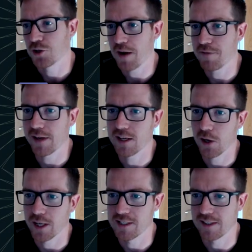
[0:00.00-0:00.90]
traffic
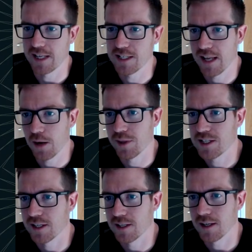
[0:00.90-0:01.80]
going to the internet with
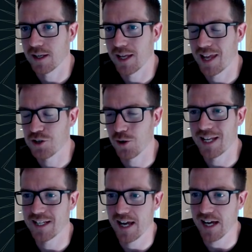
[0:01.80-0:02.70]
Entra
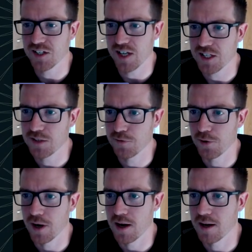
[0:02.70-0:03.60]
internet access
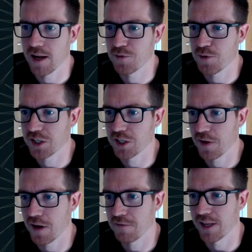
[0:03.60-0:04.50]
for our
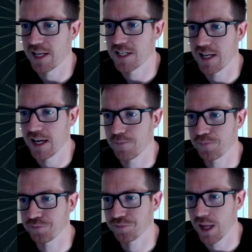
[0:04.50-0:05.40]
M365 and internet
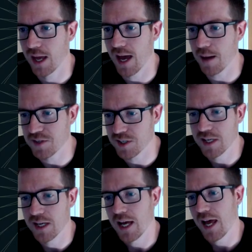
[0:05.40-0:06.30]
apps,
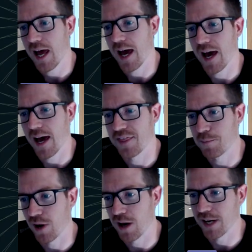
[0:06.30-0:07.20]
and
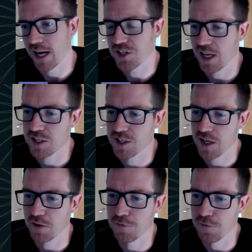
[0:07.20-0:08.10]
then private
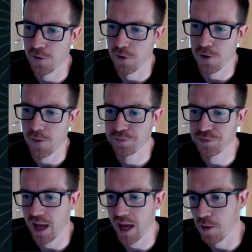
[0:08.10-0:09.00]
access for
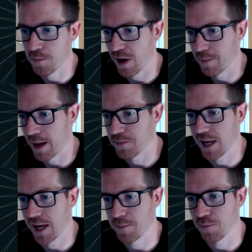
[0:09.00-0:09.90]
on-prem
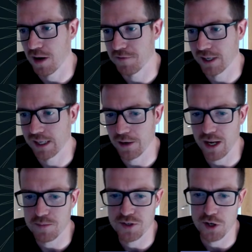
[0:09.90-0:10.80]
apps and private cloud
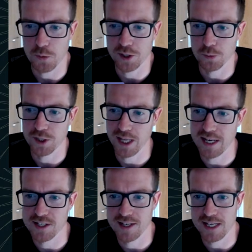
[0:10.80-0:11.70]
apps. So we'll get
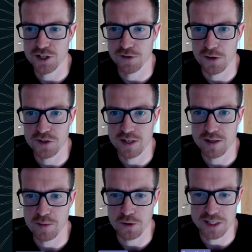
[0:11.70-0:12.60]
into each of those in a
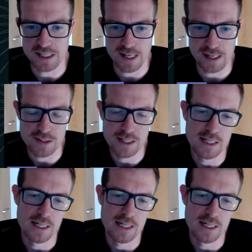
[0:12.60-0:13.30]
bit more detail.